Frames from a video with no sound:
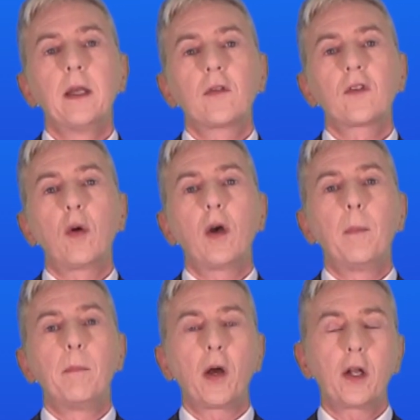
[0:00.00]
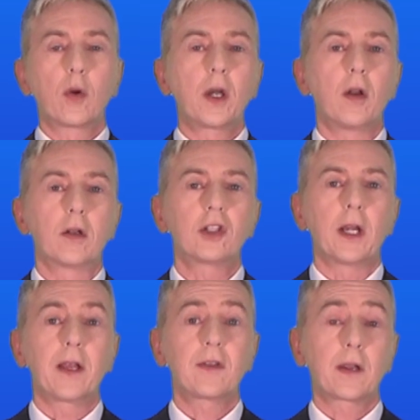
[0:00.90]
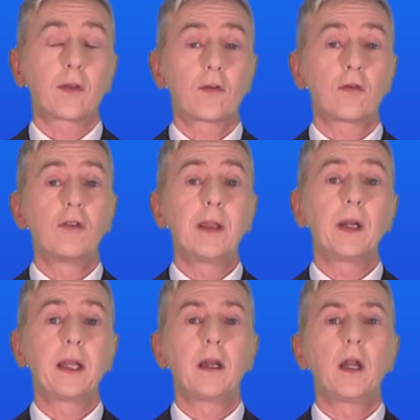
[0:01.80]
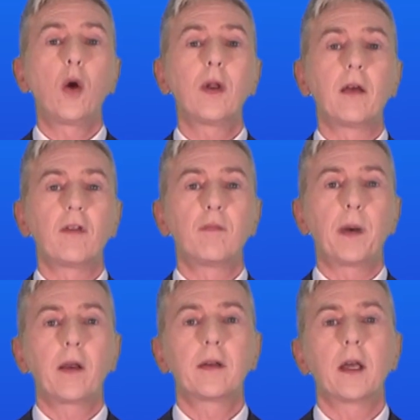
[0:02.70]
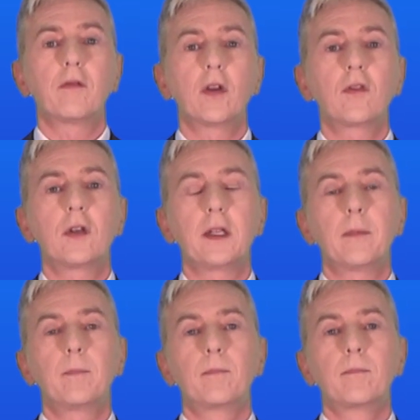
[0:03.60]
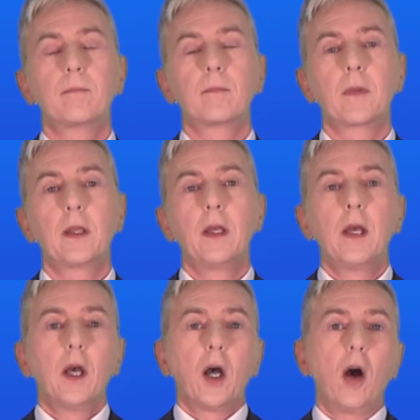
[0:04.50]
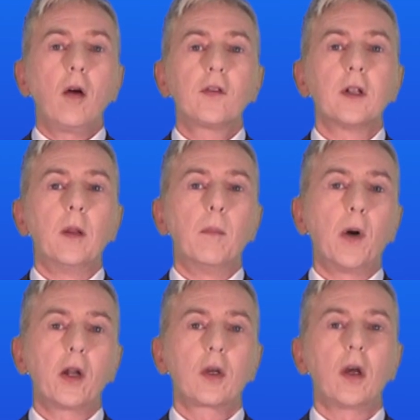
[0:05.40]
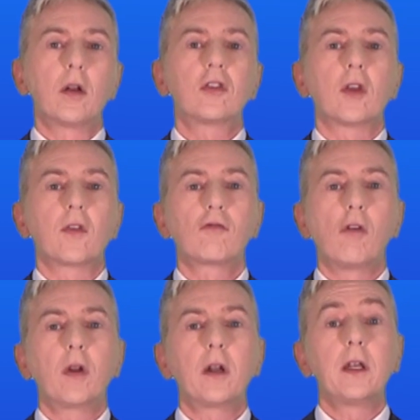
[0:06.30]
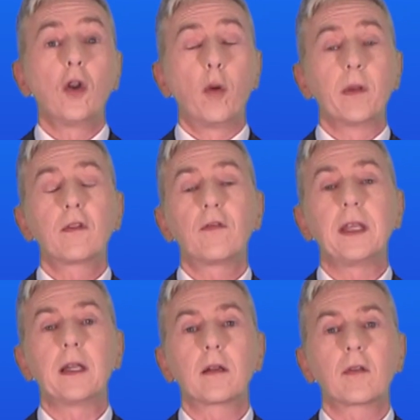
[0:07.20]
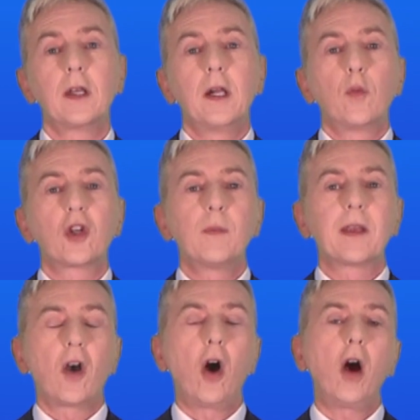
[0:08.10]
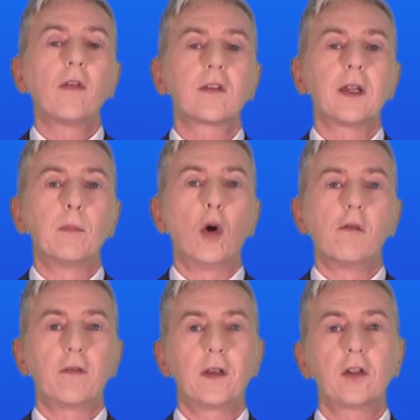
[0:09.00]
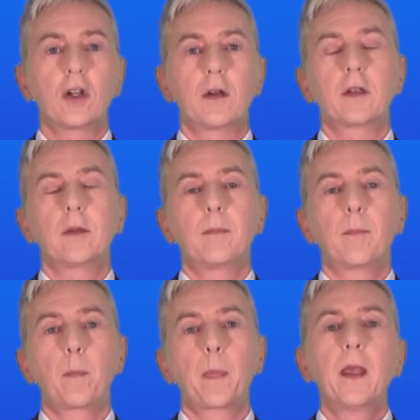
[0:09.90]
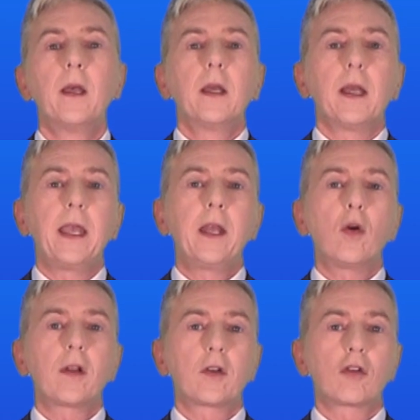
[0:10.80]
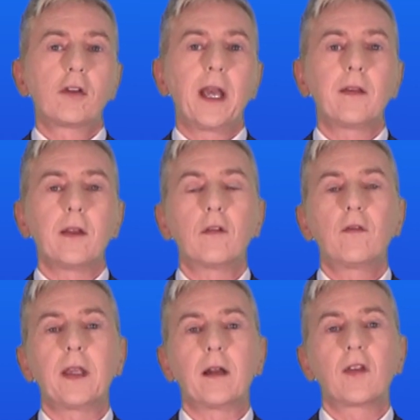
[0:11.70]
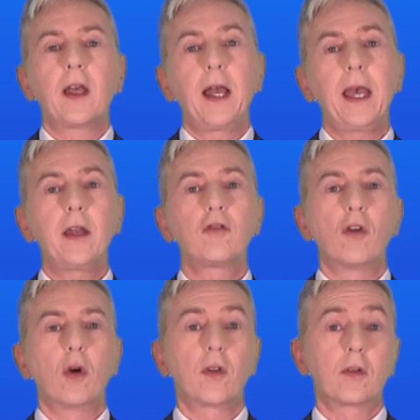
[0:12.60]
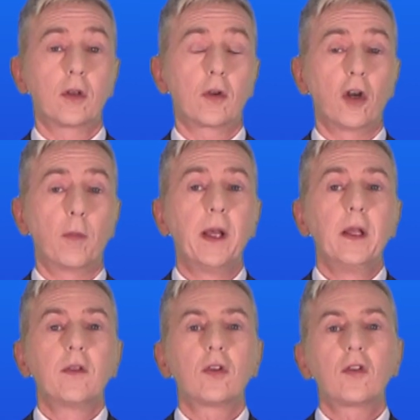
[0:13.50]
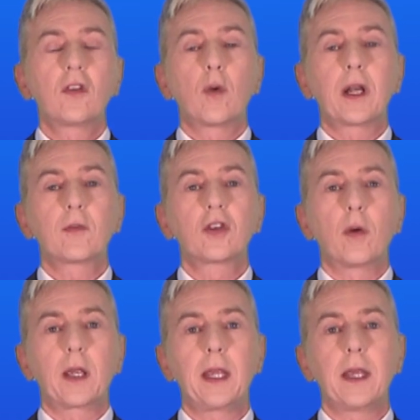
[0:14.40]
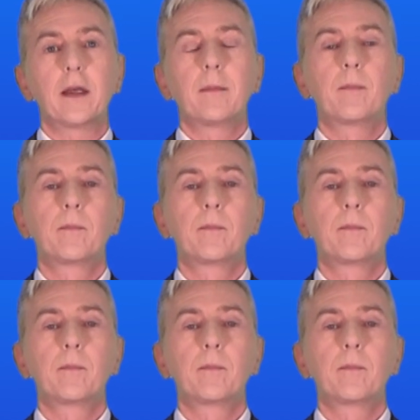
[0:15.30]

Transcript: So a monoculture has an extremely low level of biodiversity. Often, monocultures are grown on enormous fields, which makes harvesting more efficient. In order to create these fields, hedgerows are dug up, such as the one I'm showing here.